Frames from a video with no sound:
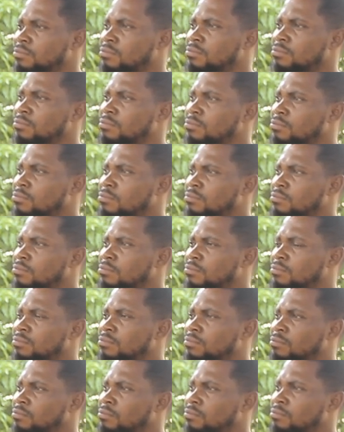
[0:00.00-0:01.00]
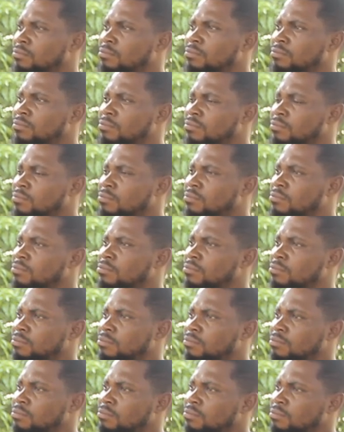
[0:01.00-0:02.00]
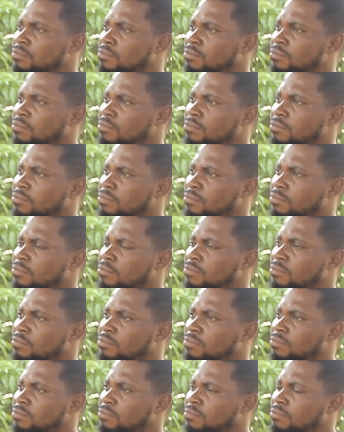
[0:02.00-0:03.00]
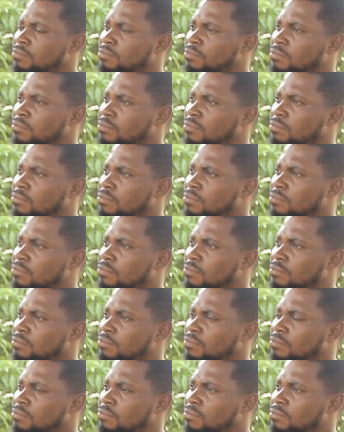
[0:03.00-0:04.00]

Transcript: This person isn't speaking.